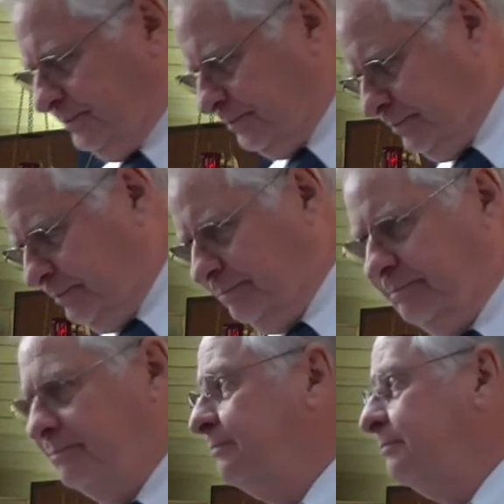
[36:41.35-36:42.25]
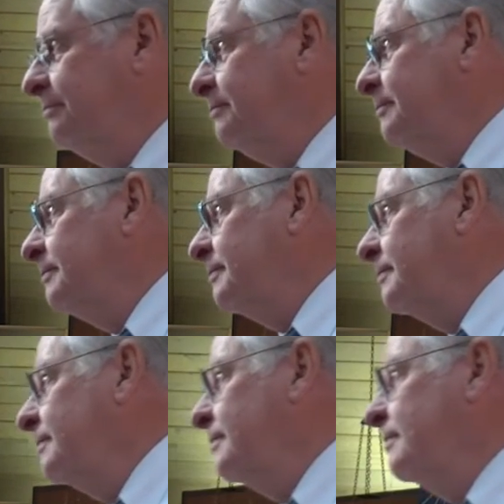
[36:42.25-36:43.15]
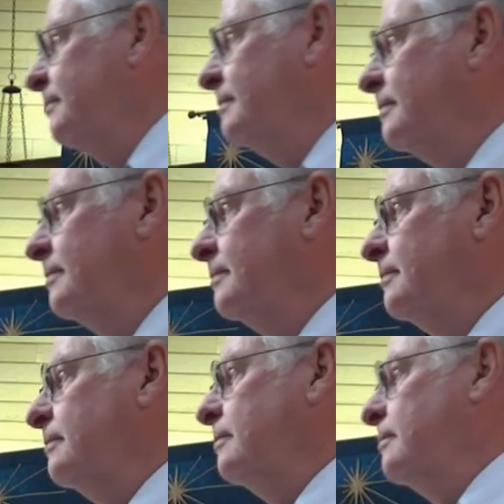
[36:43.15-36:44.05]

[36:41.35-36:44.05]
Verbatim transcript: Everyone is on Facebook. It is on Facebook.